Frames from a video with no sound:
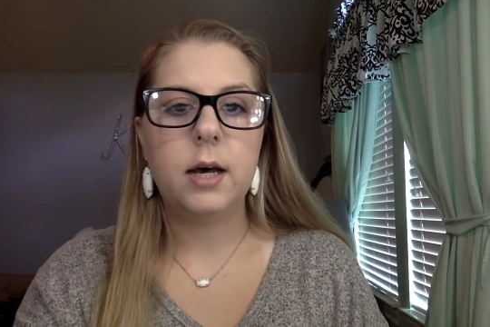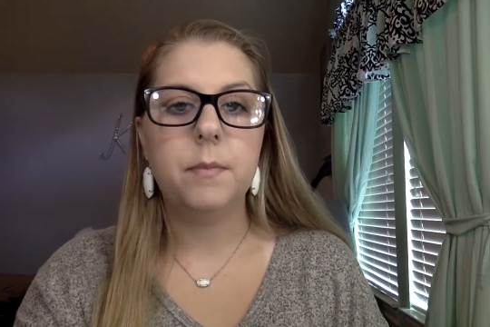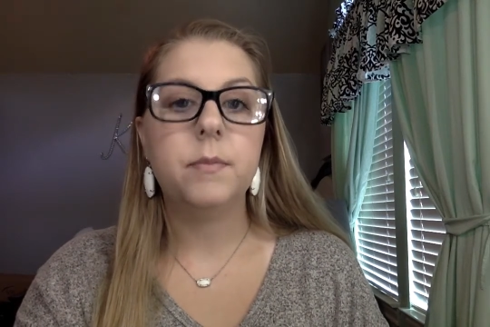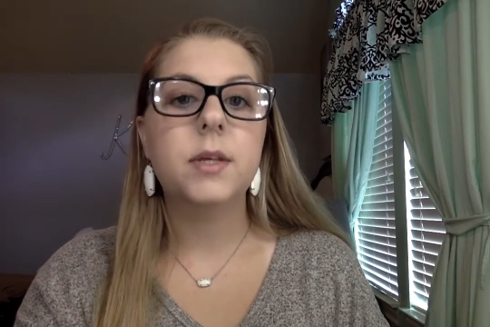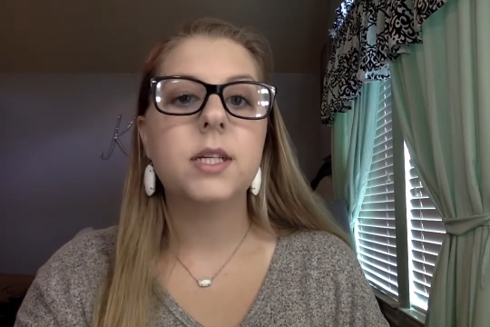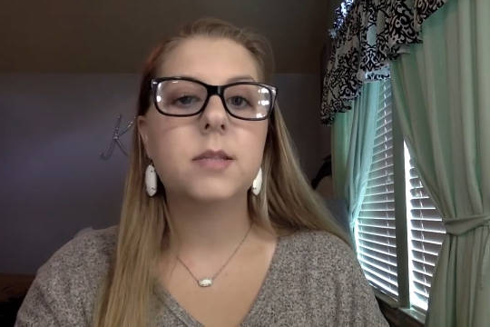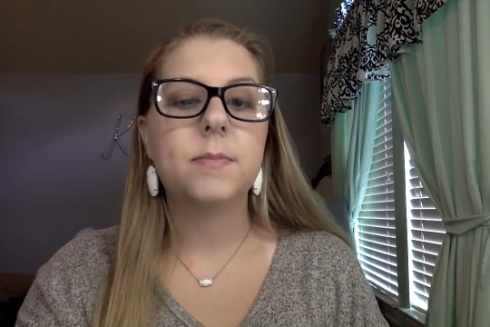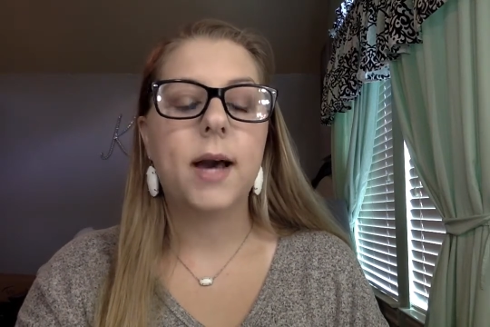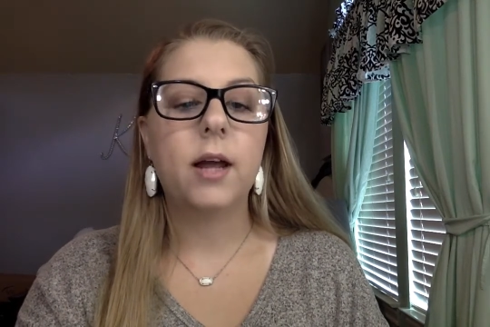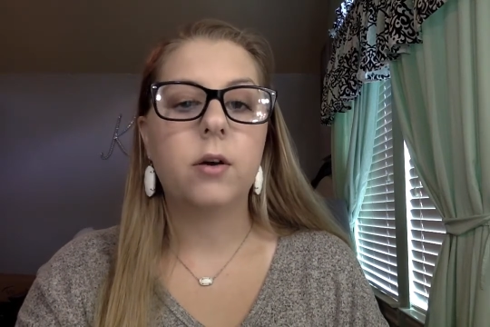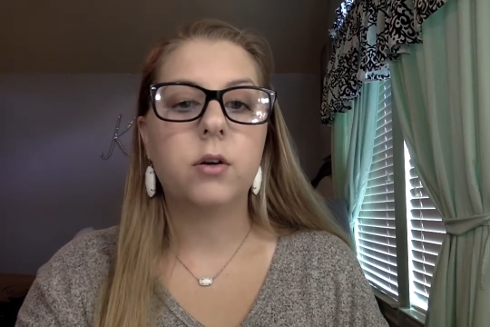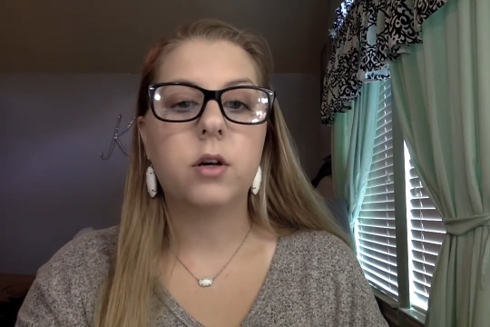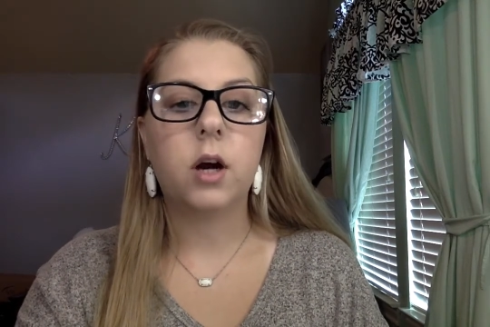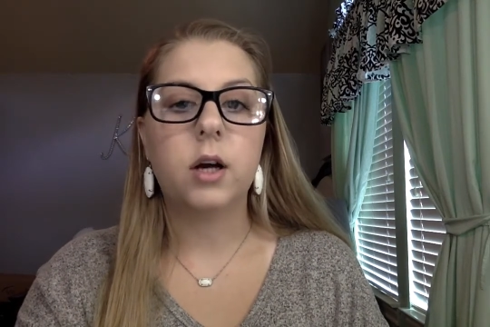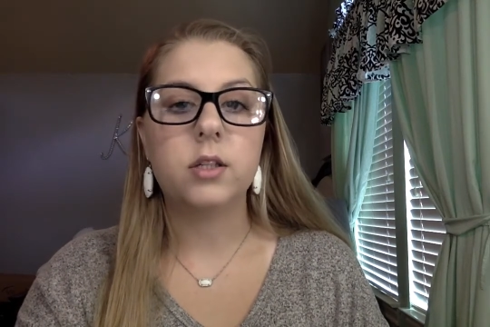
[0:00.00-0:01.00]
This battle
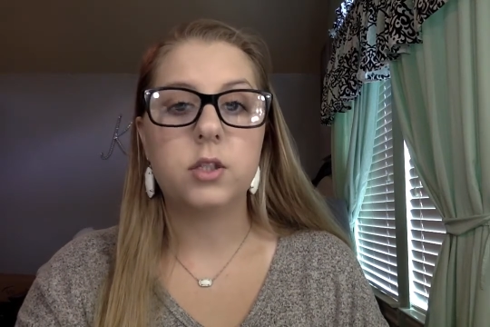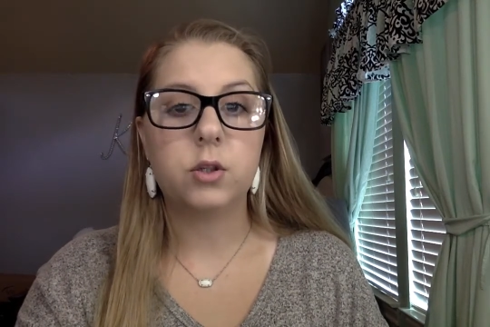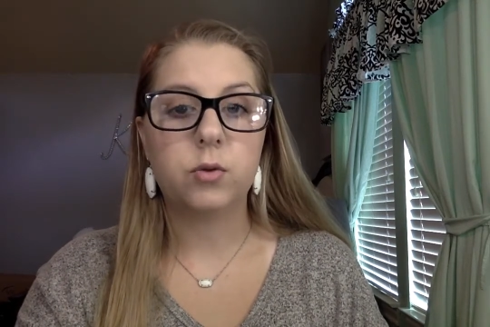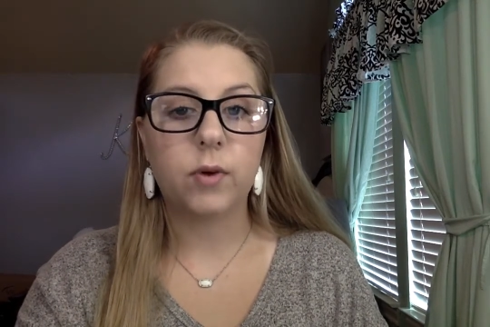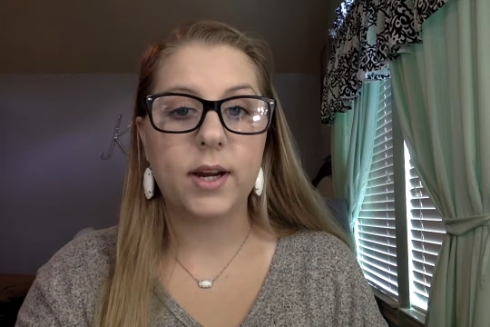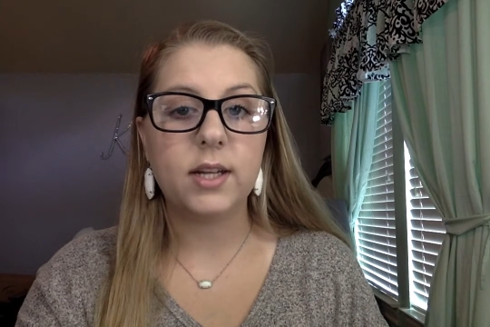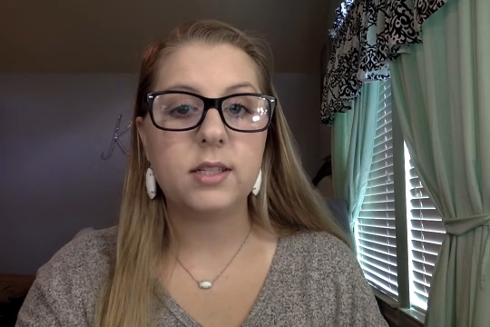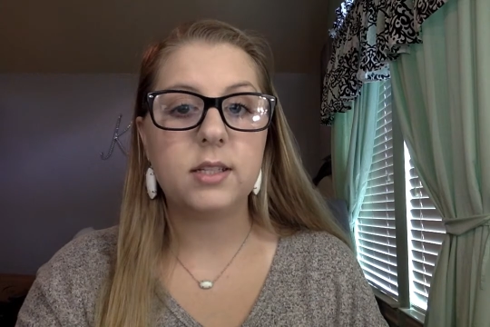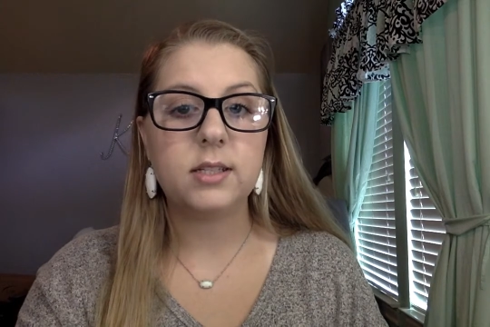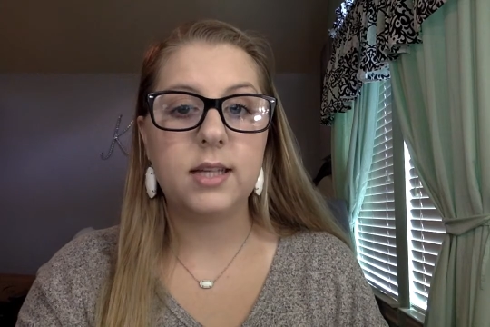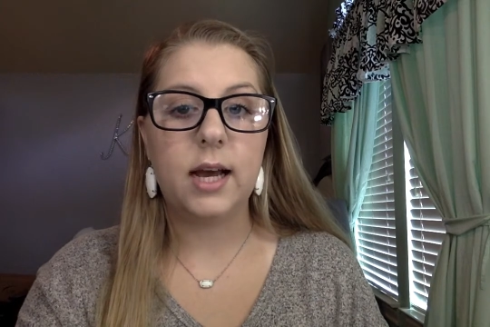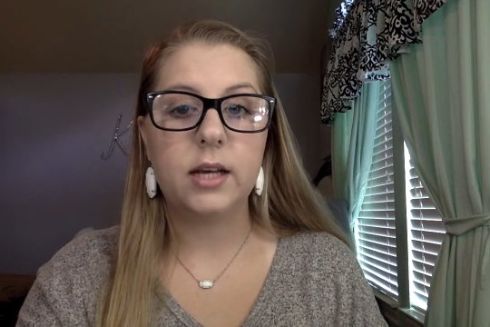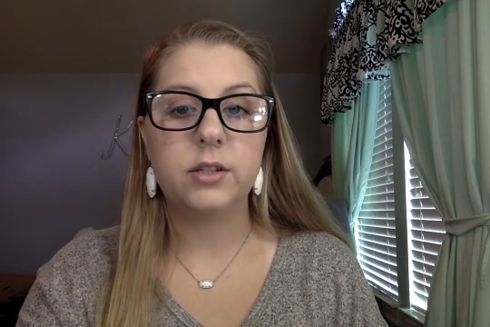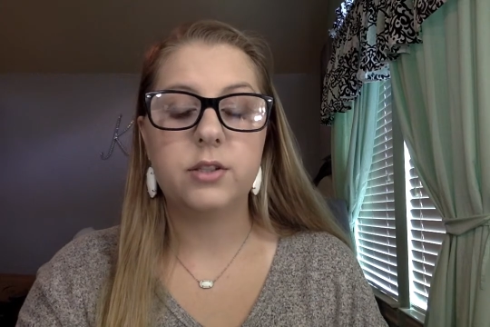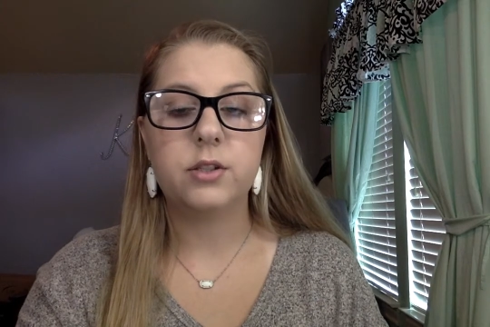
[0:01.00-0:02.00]
caused great
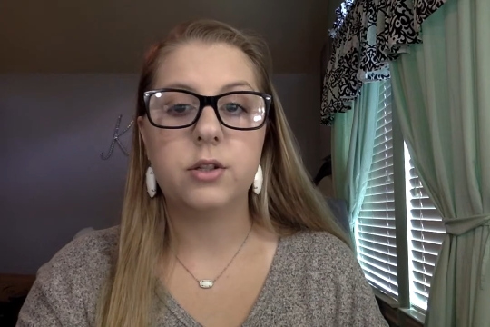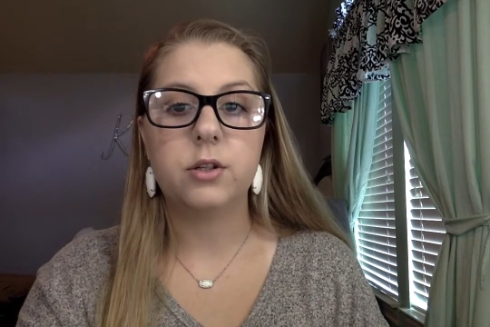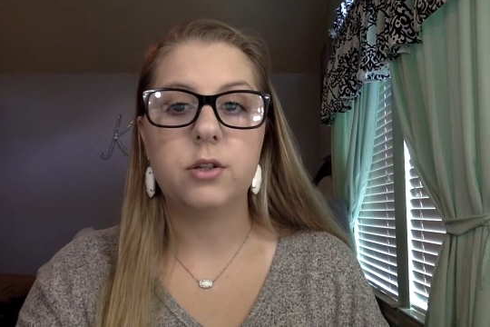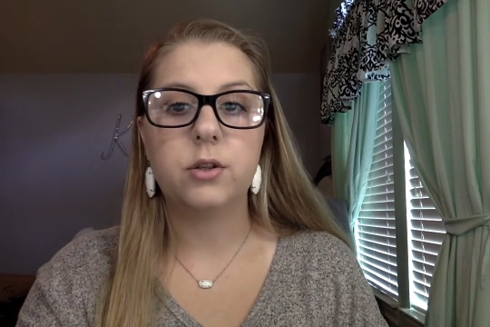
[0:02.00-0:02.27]
disaster